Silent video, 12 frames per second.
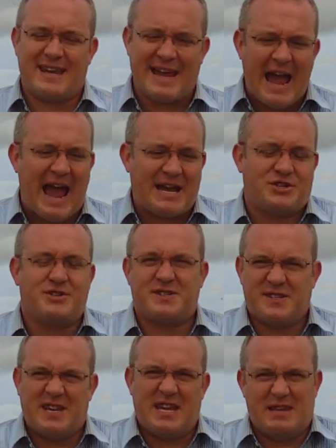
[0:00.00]
cash
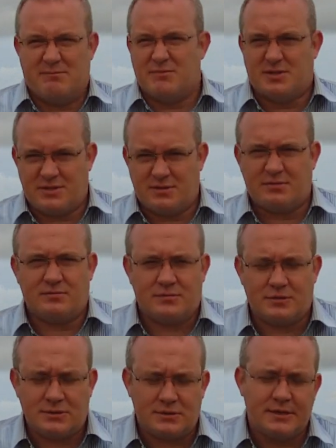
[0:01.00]
schemes,
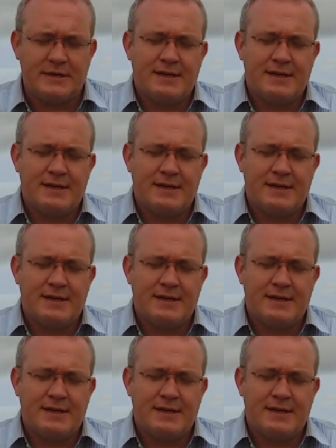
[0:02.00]
right?